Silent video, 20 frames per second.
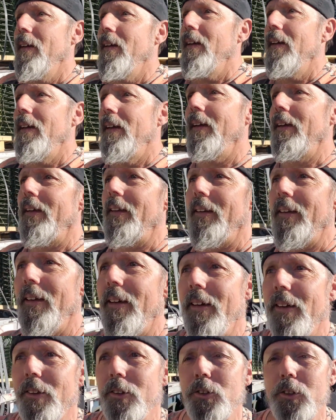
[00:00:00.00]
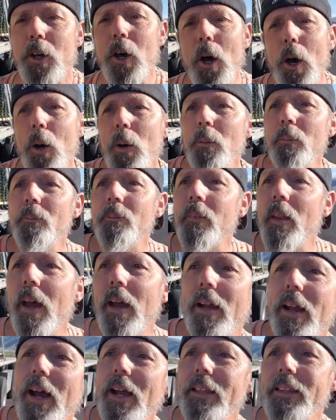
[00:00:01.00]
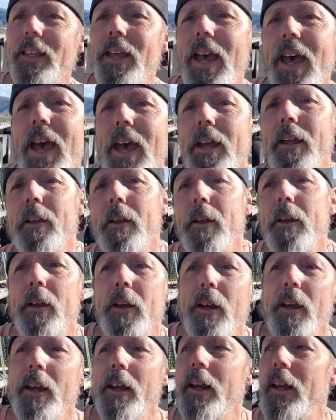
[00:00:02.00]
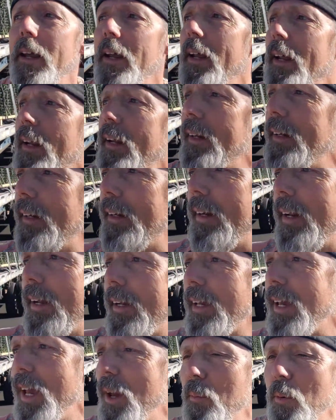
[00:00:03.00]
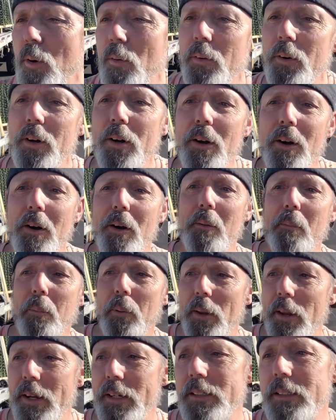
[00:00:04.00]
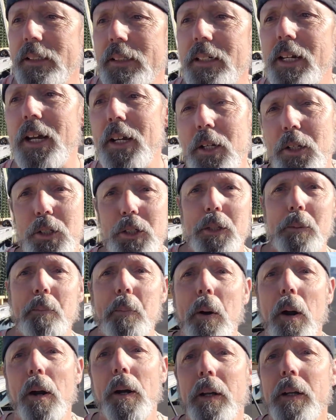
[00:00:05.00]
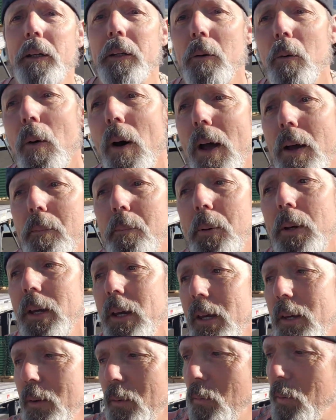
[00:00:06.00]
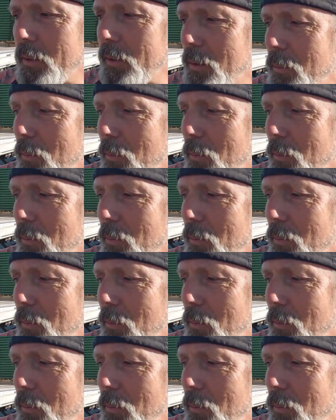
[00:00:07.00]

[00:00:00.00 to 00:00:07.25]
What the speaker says: And so I got that, and then I came over here to a place that I used to park in the White Pete with the